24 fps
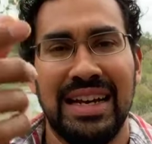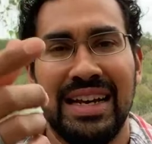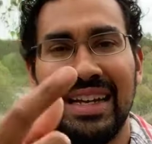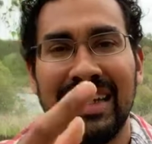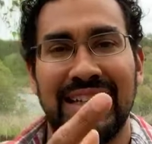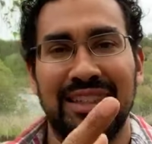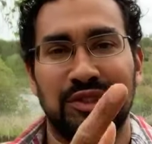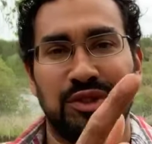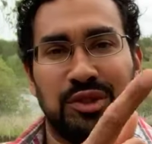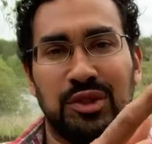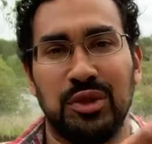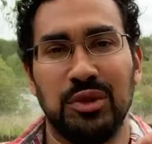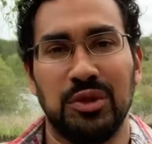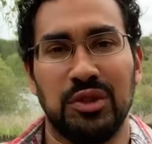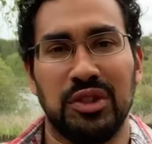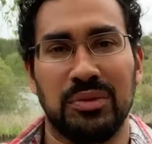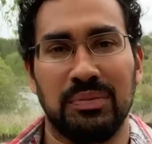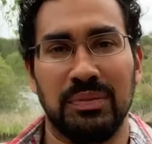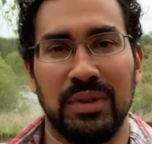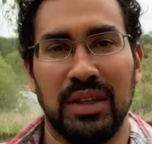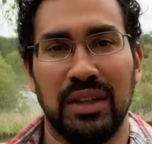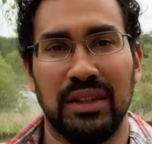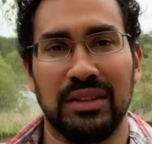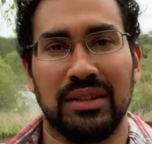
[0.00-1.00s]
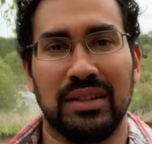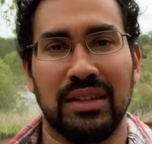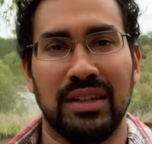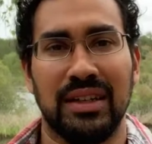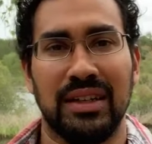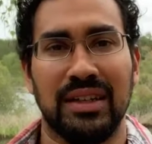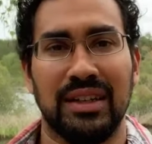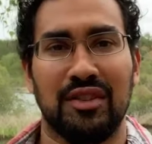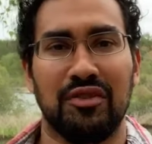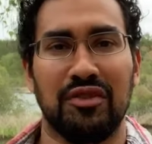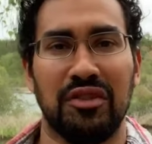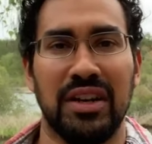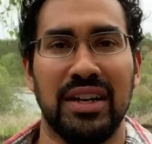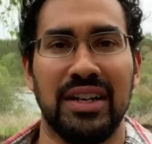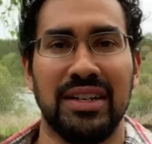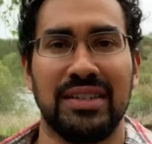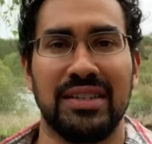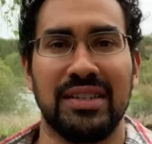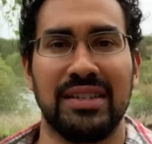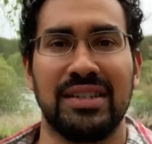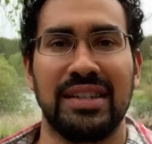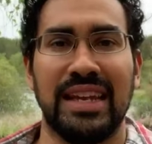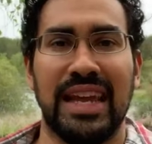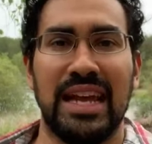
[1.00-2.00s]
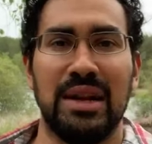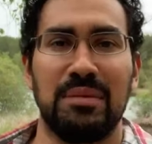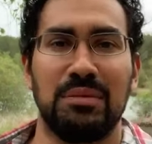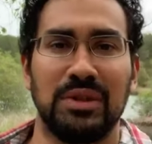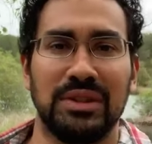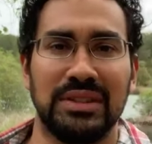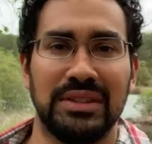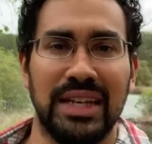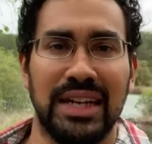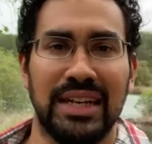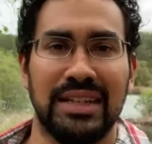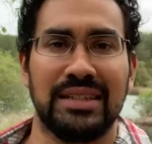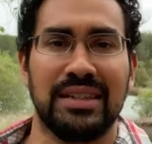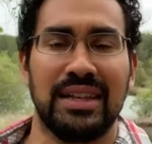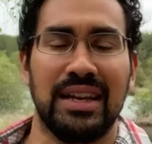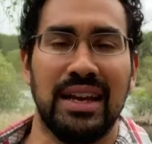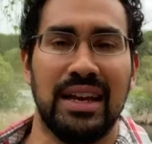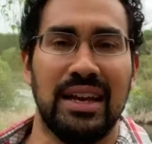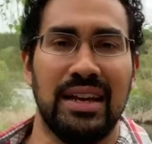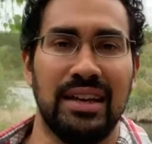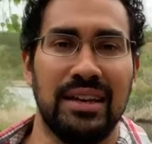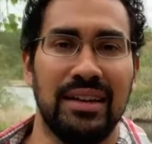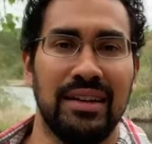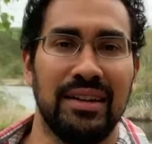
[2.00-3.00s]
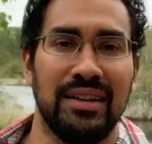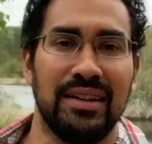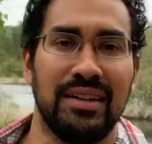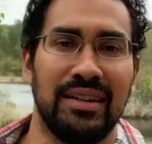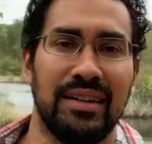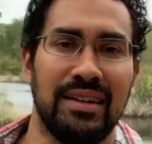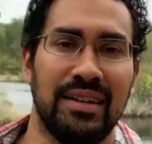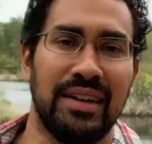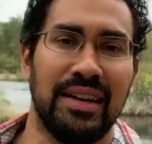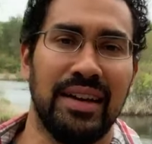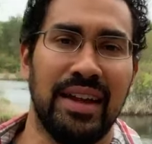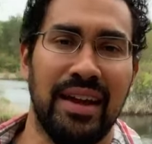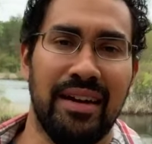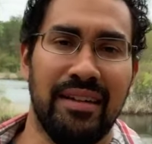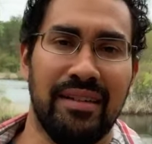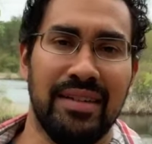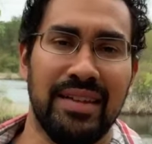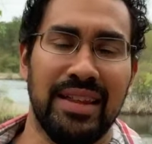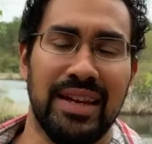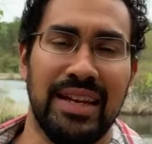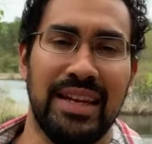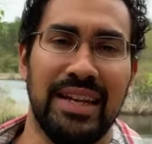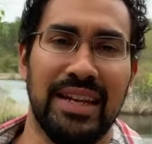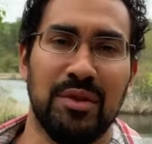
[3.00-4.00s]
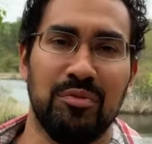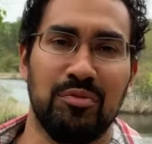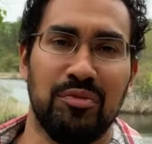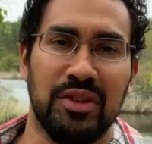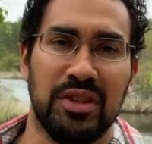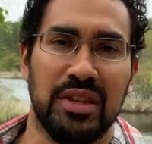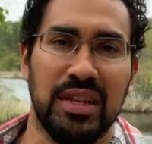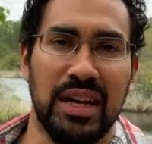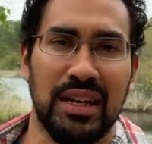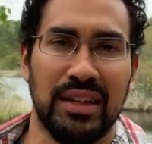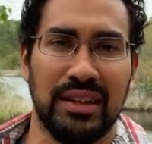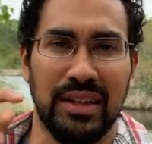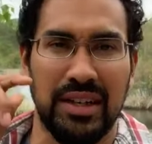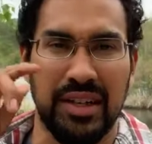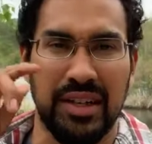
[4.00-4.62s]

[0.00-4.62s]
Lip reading: he's too small to create a sustainable nest and an area that he can protect